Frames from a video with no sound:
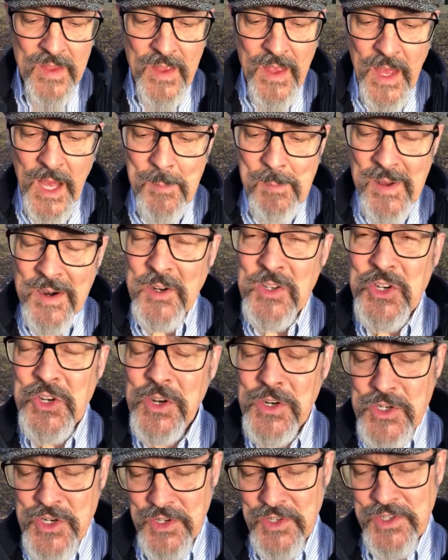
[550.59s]
How about our
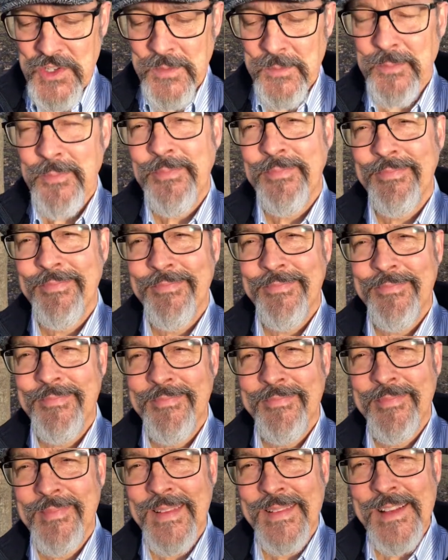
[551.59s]
churches?
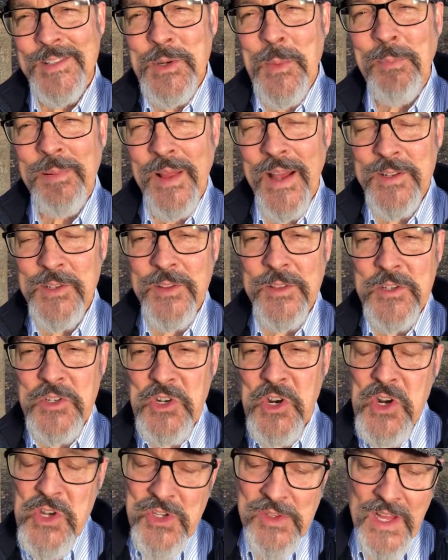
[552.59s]
Let's apply it to the
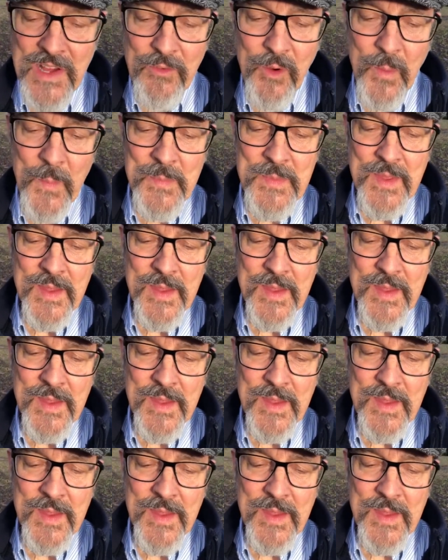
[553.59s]
church level.